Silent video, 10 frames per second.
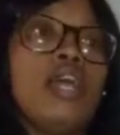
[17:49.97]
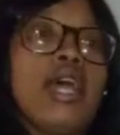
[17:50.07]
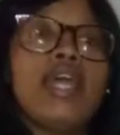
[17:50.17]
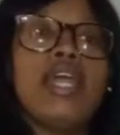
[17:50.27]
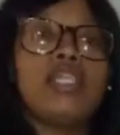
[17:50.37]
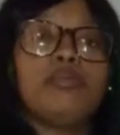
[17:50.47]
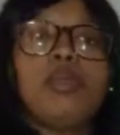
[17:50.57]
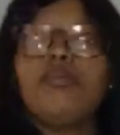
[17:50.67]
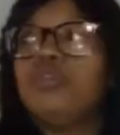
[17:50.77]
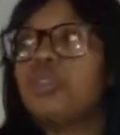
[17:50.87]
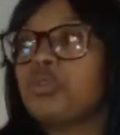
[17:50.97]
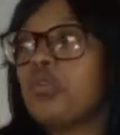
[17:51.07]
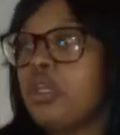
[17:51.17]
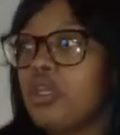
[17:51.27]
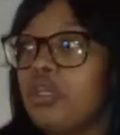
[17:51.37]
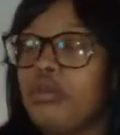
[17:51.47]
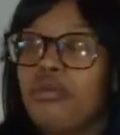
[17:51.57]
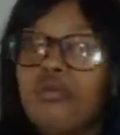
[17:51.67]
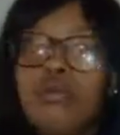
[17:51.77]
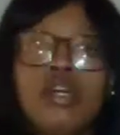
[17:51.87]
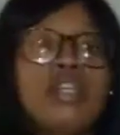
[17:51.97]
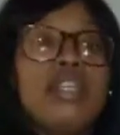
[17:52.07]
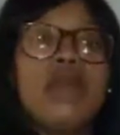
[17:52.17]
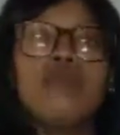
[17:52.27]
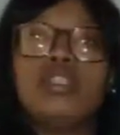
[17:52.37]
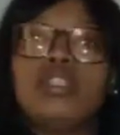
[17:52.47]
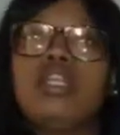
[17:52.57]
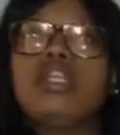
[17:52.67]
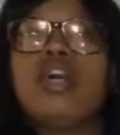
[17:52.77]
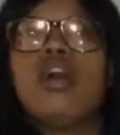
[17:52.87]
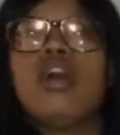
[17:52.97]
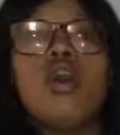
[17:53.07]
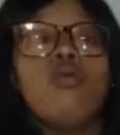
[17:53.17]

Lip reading: And as people join you, they will see that.